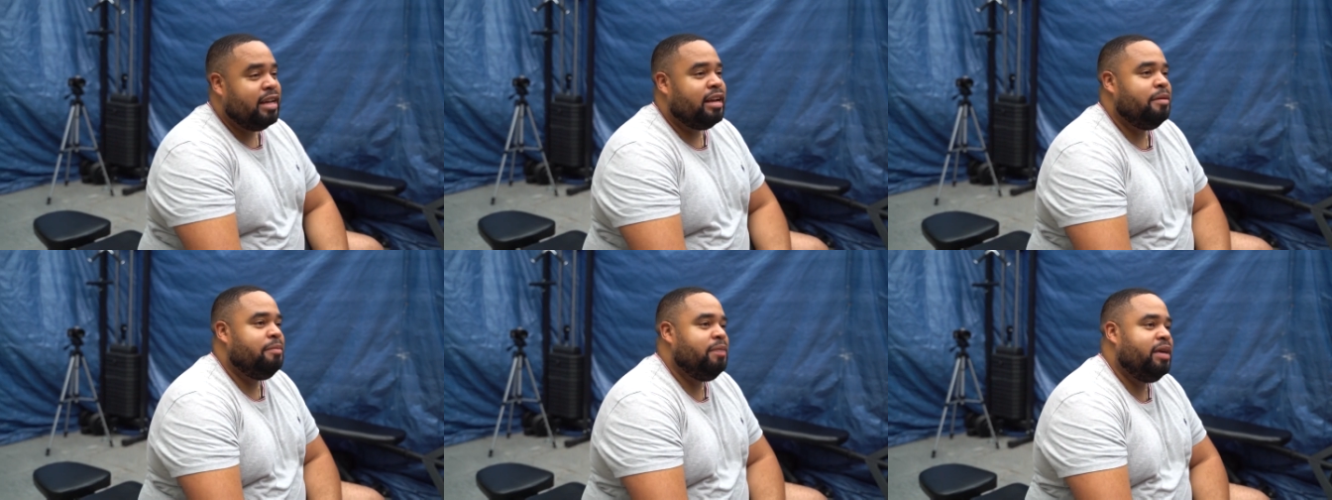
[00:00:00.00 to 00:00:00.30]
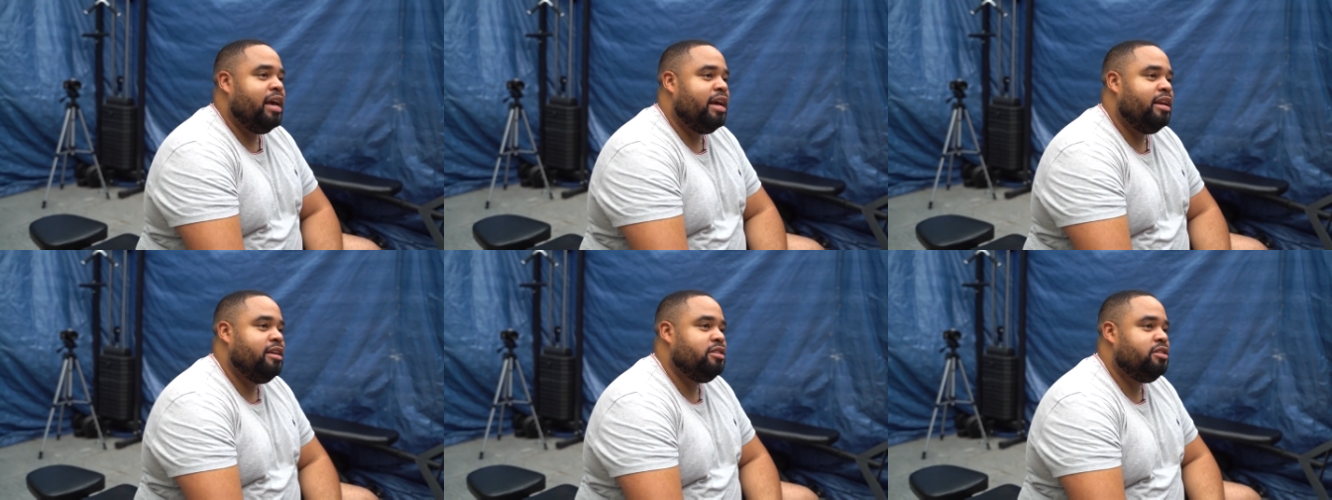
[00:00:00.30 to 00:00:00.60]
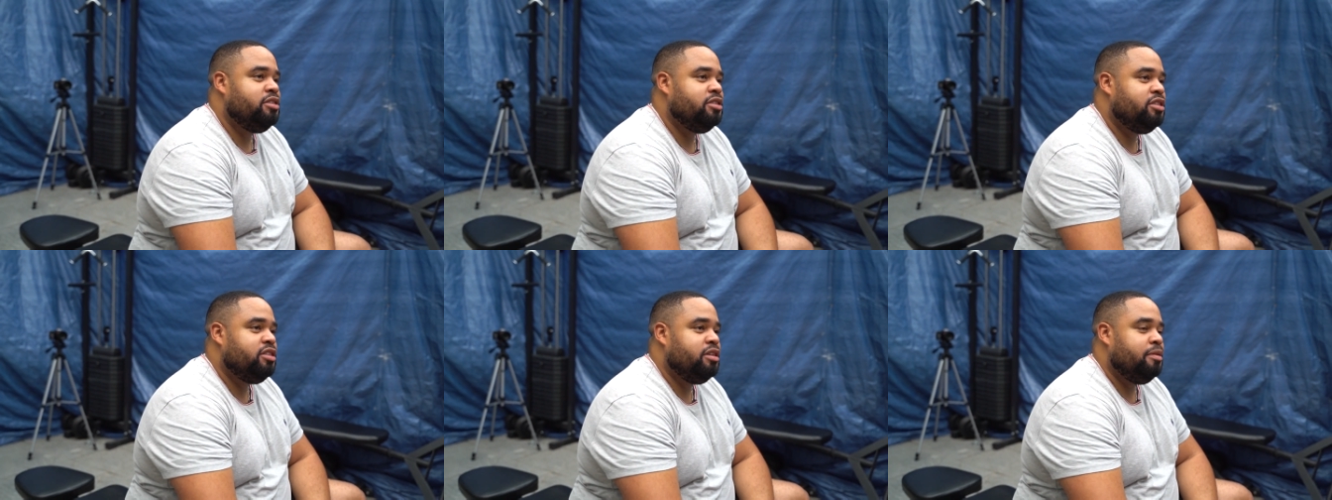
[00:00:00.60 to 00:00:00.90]
said, let me get
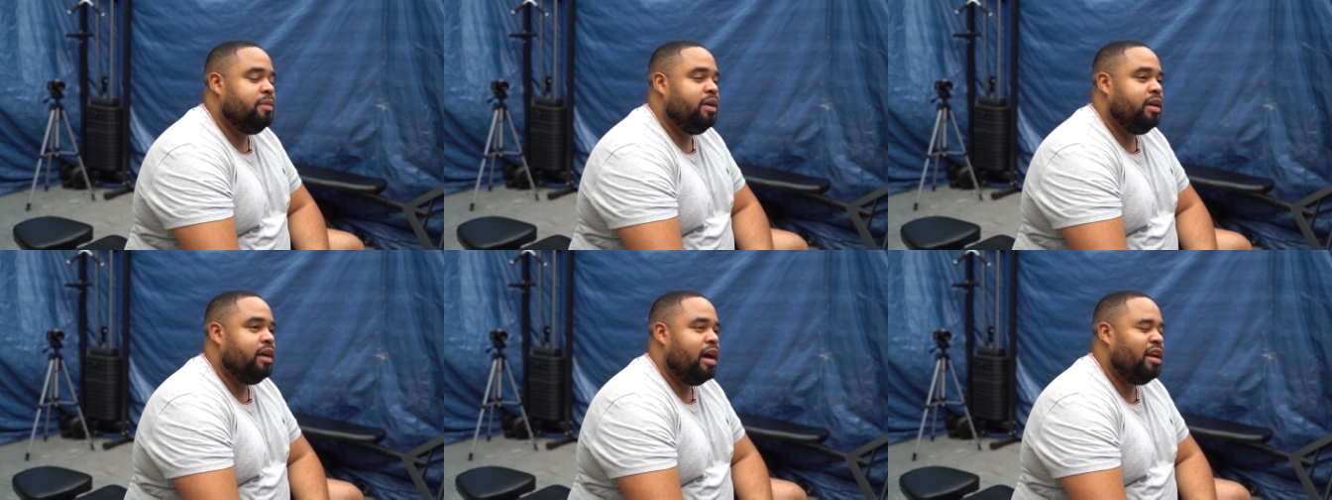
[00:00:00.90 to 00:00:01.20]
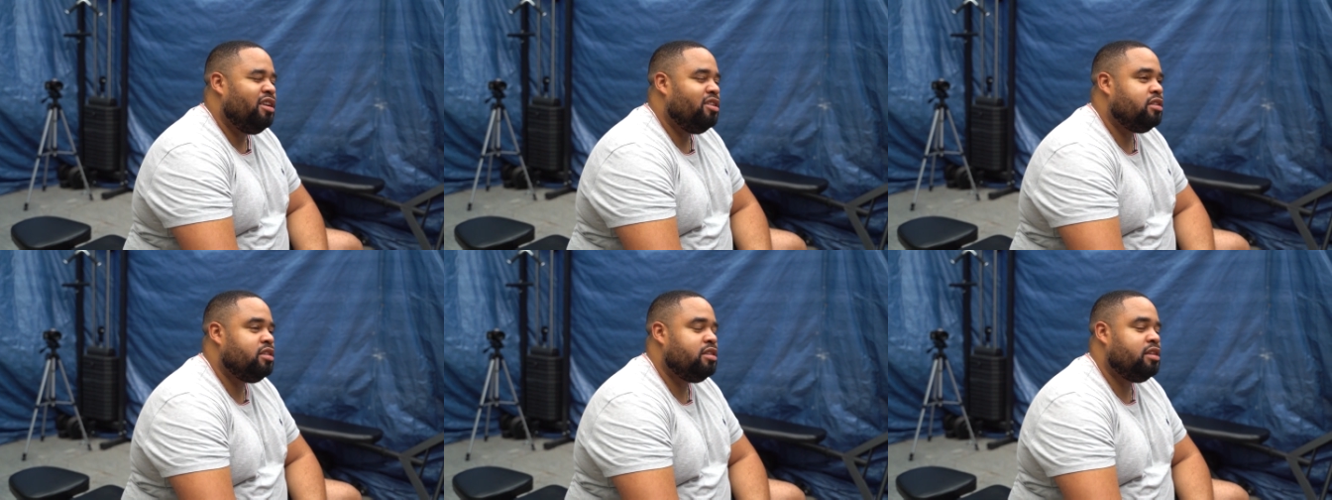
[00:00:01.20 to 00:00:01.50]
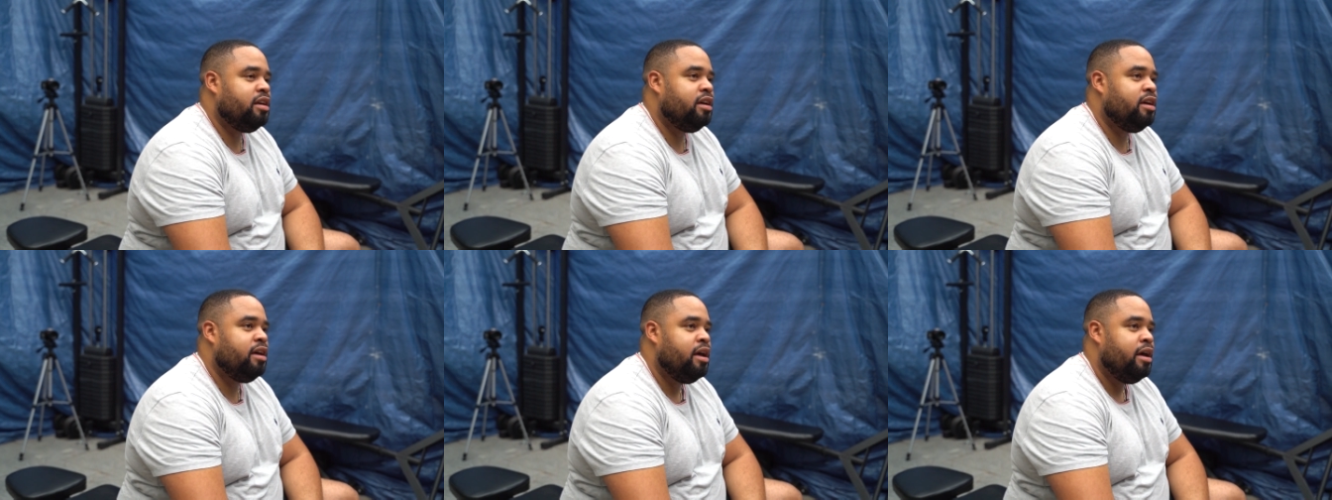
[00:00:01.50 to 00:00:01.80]
into gym, and I
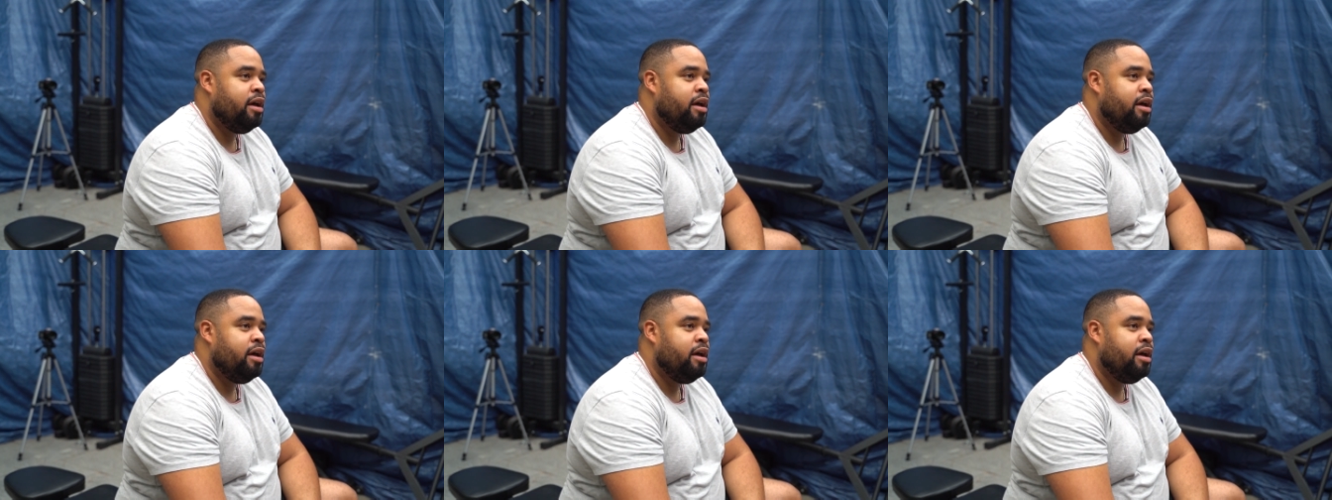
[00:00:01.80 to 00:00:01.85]
just,